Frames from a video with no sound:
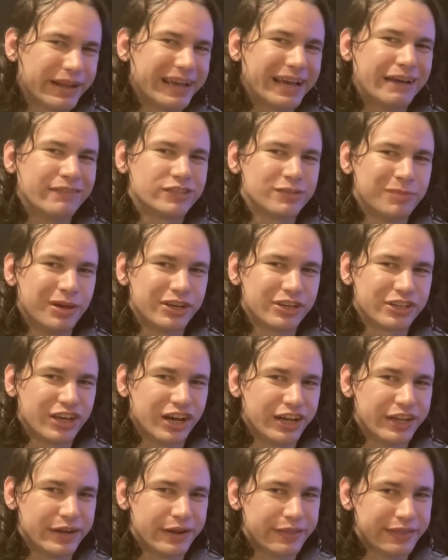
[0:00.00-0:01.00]
I have some
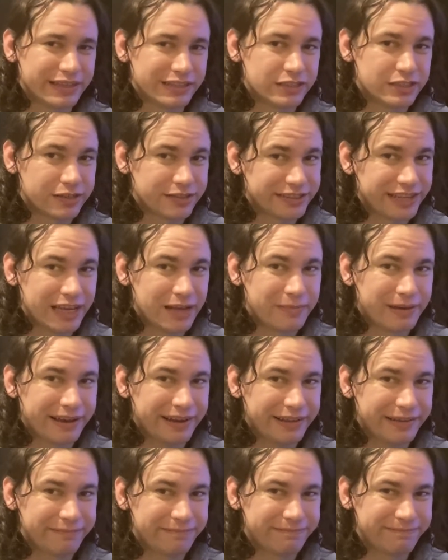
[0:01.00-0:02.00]
unkind things to say
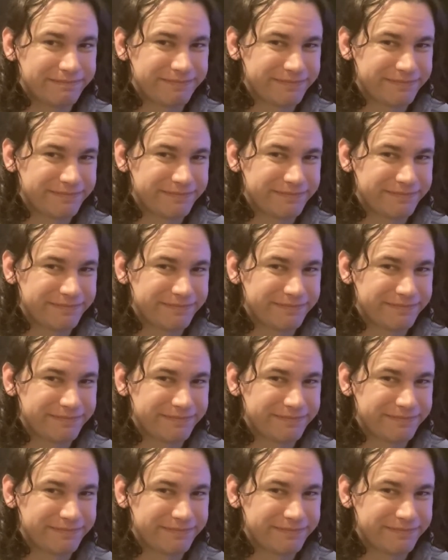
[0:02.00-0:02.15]
about it.